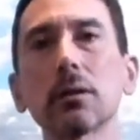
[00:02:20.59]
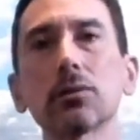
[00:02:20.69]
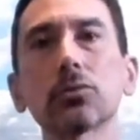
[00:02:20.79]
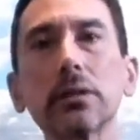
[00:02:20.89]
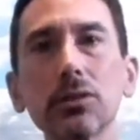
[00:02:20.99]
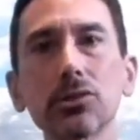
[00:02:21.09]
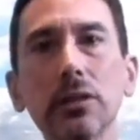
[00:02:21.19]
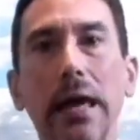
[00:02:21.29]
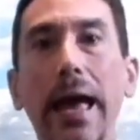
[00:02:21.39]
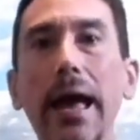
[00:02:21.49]

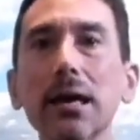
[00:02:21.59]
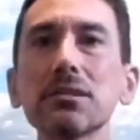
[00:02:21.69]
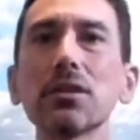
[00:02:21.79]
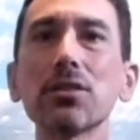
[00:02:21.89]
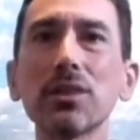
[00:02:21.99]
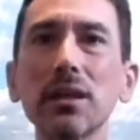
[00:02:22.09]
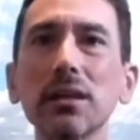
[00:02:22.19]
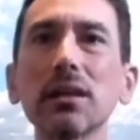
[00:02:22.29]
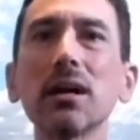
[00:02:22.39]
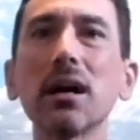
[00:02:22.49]
tradition as a
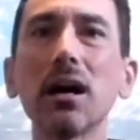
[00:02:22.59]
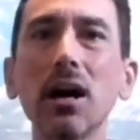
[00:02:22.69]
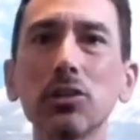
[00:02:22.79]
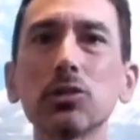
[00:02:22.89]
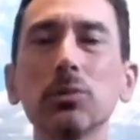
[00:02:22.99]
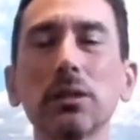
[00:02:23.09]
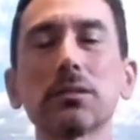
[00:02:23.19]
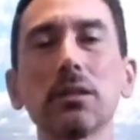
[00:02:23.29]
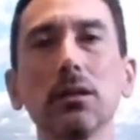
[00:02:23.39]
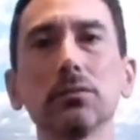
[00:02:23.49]
thing unto
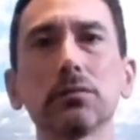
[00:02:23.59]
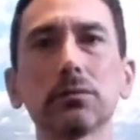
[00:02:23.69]
itself.